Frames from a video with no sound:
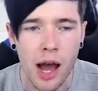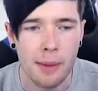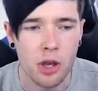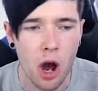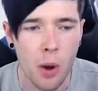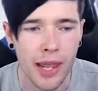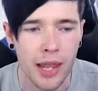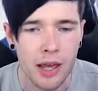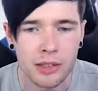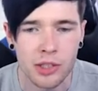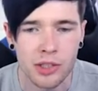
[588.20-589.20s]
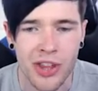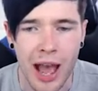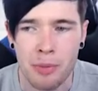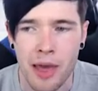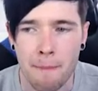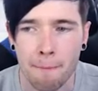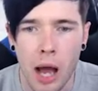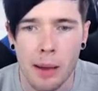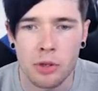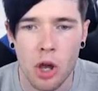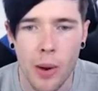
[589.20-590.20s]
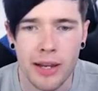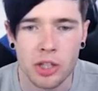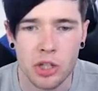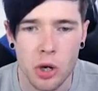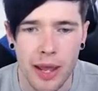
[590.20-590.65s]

I'm going to stab them. I'm going to do